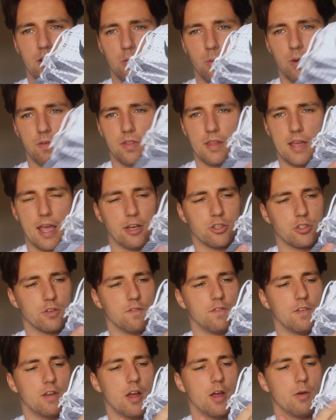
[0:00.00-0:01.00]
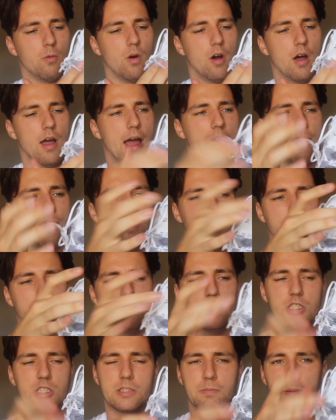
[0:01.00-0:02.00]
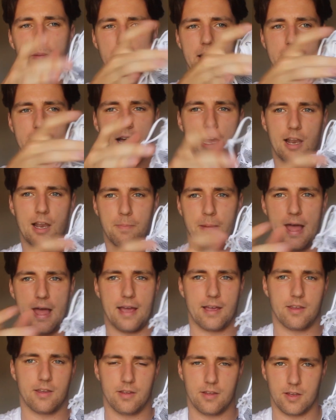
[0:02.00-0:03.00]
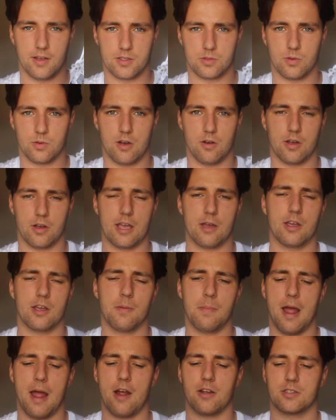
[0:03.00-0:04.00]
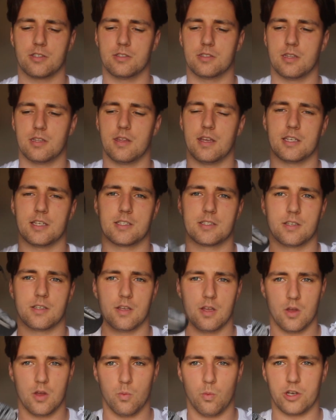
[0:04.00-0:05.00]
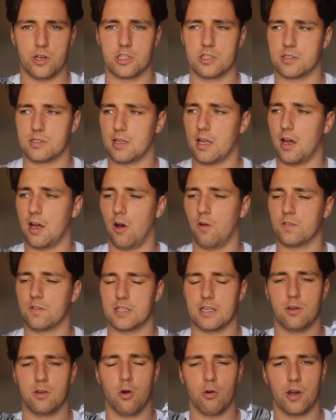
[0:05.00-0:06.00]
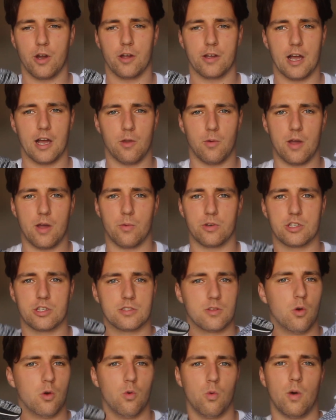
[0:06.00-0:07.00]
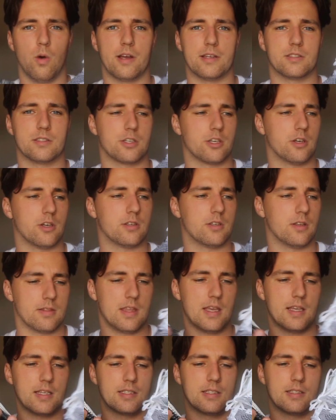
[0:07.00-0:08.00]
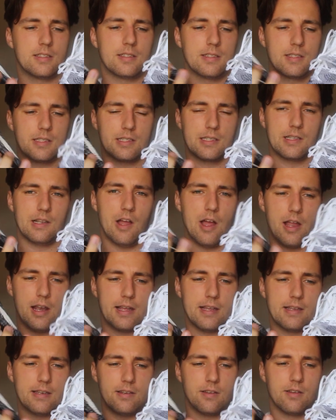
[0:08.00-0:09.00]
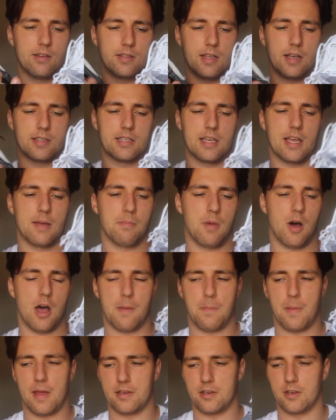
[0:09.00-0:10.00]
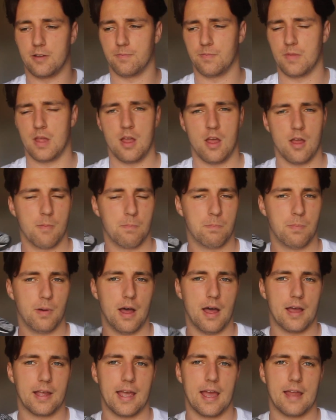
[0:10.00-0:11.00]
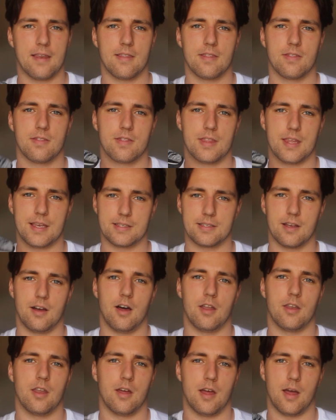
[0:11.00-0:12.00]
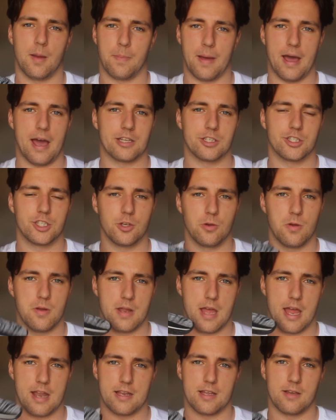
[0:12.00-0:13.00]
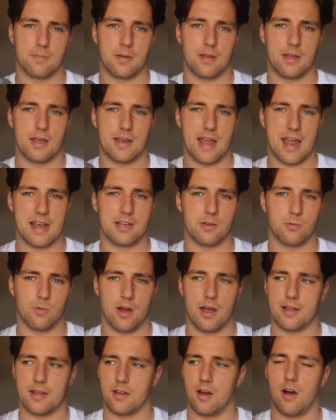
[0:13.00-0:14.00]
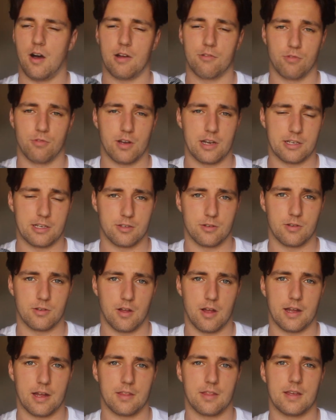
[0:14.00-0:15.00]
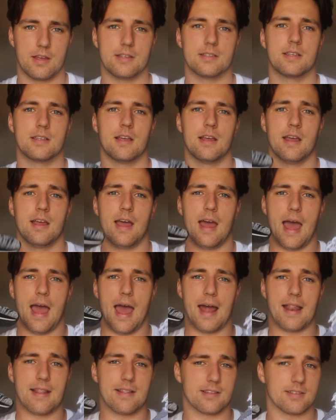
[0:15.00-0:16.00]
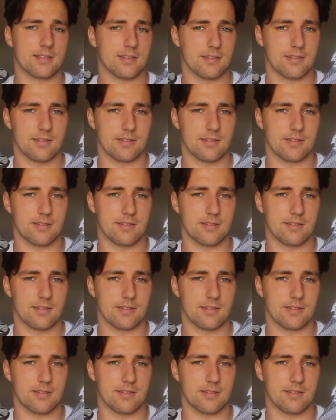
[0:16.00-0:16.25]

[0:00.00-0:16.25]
with the extra fly wire and the split colour pack as well. In comparison to this, which is obviously an Oreo colourway, which is always good, this slightly does it in my opinion. But again, these aren't a bad shoe in any way. I really do like these, and